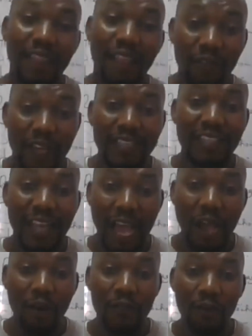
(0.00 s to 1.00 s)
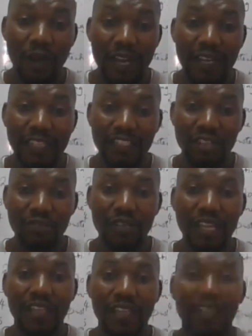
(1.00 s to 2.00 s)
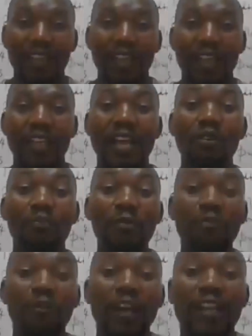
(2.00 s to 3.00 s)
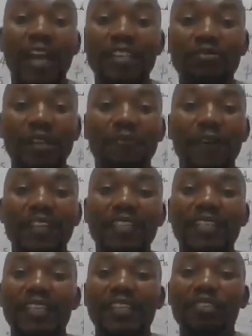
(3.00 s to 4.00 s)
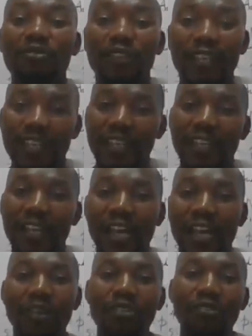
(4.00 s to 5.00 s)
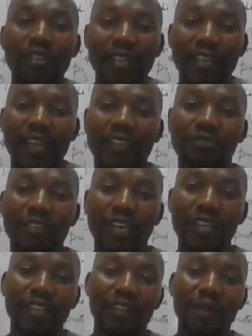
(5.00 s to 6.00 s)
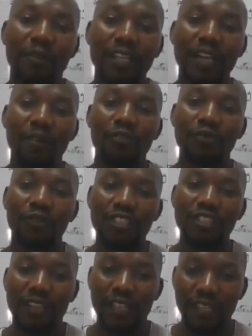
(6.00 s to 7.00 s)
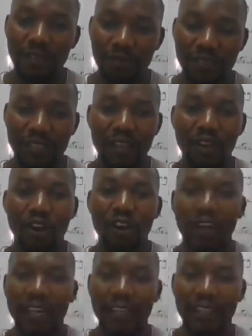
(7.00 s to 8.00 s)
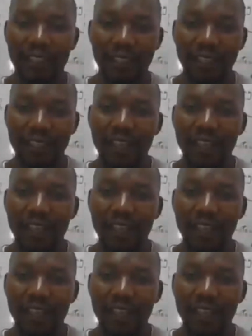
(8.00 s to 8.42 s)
Now that is how the world has changed today. Now people are actually fighting in the Ukraine. And when you read, like today in the morning, I was watching the news online.